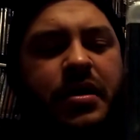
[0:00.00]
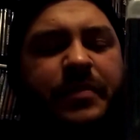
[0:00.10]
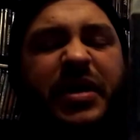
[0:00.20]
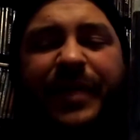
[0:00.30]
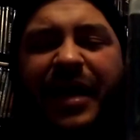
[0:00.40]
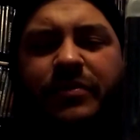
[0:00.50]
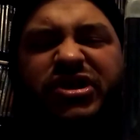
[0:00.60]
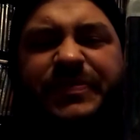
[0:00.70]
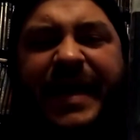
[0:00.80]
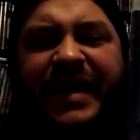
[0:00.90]
people I
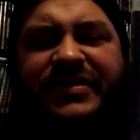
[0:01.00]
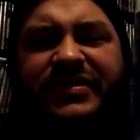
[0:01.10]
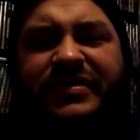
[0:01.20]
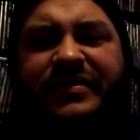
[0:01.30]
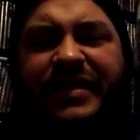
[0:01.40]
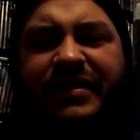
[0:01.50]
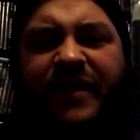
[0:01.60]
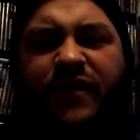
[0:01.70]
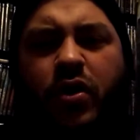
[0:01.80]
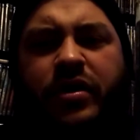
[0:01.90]
respect that
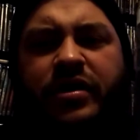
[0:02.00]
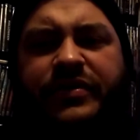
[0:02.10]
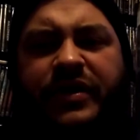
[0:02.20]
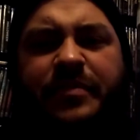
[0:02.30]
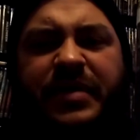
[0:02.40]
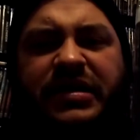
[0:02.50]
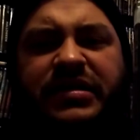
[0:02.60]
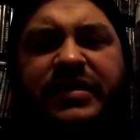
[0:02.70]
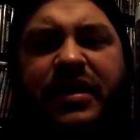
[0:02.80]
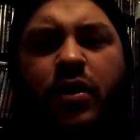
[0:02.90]
love horror, their
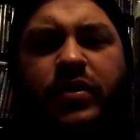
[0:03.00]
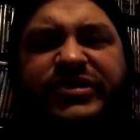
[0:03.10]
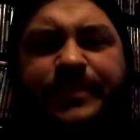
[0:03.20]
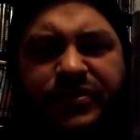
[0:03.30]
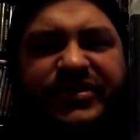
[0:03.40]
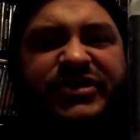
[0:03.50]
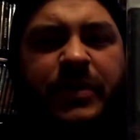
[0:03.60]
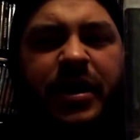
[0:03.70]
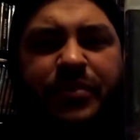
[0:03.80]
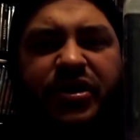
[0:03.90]
opinion, they always put this
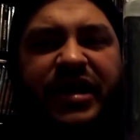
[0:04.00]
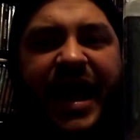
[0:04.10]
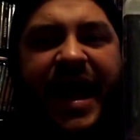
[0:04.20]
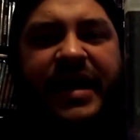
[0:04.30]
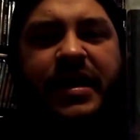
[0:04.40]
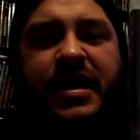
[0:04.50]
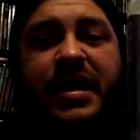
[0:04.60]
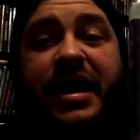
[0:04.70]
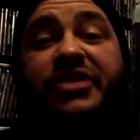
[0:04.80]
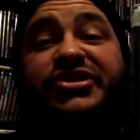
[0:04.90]
one up pretty high.
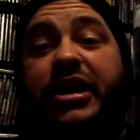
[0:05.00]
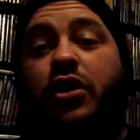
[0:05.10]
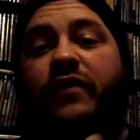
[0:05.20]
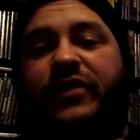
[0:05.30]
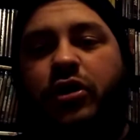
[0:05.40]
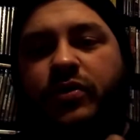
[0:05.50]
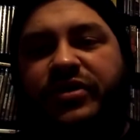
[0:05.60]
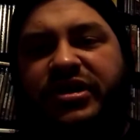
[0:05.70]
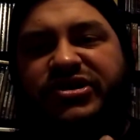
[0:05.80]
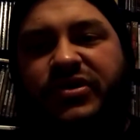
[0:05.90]
And it's Arrow Video
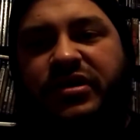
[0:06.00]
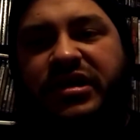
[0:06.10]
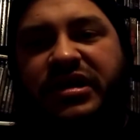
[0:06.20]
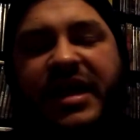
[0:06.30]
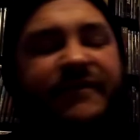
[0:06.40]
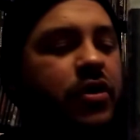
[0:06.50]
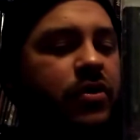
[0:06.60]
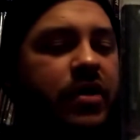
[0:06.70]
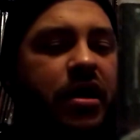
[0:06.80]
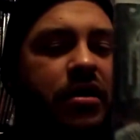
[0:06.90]
release, so you can never go
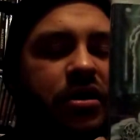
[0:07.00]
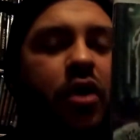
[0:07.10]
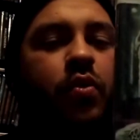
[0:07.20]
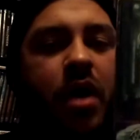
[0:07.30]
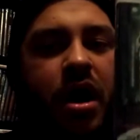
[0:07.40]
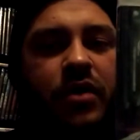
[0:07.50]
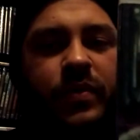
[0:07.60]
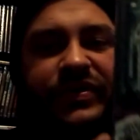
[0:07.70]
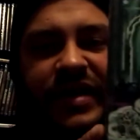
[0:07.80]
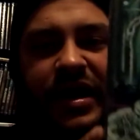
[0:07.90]
long, go wrong
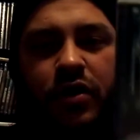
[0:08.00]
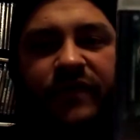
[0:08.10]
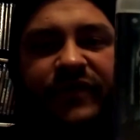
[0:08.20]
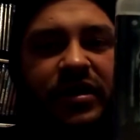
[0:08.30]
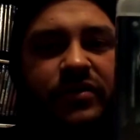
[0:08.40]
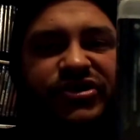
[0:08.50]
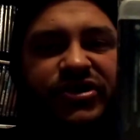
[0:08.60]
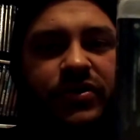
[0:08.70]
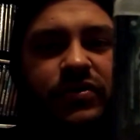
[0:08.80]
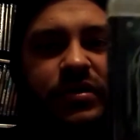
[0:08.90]
with Arrow Video.
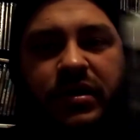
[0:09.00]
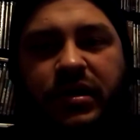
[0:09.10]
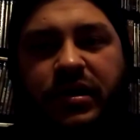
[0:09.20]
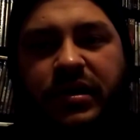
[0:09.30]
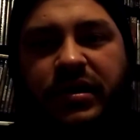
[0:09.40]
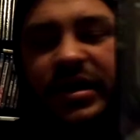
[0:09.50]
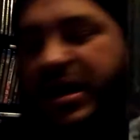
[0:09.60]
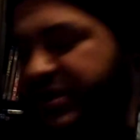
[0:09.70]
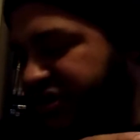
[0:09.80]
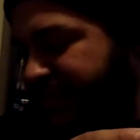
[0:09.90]
So,
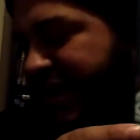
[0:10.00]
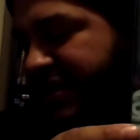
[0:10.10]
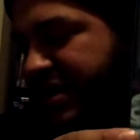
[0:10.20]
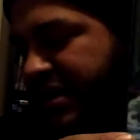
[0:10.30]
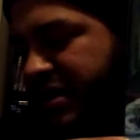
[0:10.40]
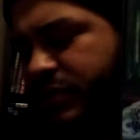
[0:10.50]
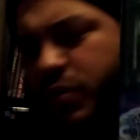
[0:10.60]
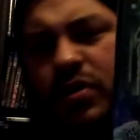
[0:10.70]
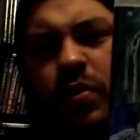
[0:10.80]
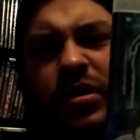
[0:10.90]
yeah, this is probably the
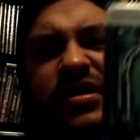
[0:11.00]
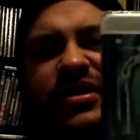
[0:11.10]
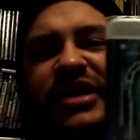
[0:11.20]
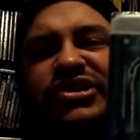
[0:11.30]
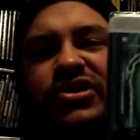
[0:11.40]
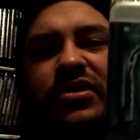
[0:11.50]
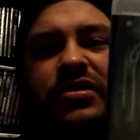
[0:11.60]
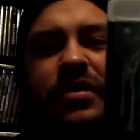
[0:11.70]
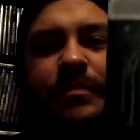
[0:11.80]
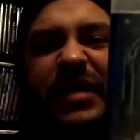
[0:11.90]
one of the
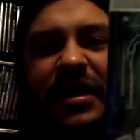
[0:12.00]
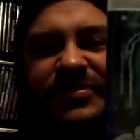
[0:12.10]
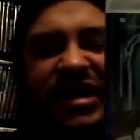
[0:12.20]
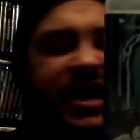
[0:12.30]
nicer pickups I